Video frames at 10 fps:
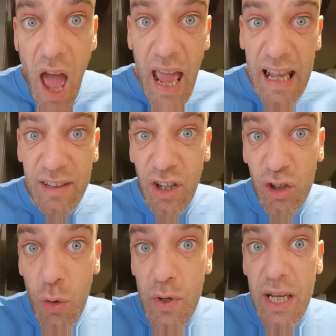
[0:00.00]
is
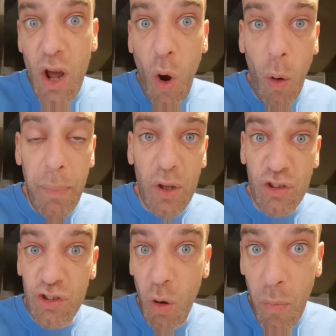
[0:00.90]
cooking up
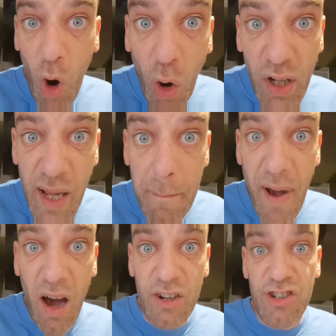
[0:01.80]
some onion
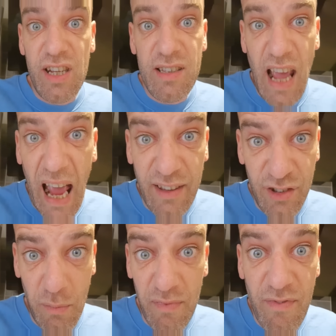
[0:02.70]
bhajis and
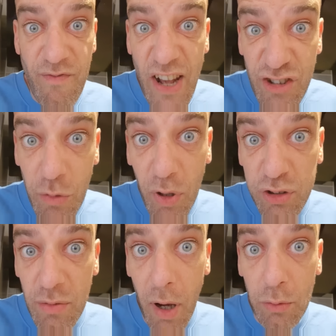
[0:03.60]
some vegetable
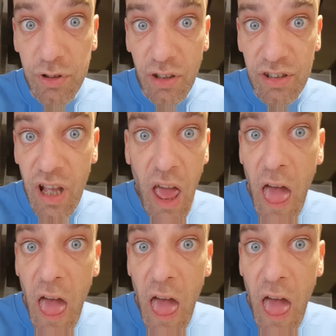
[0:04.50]
samosas.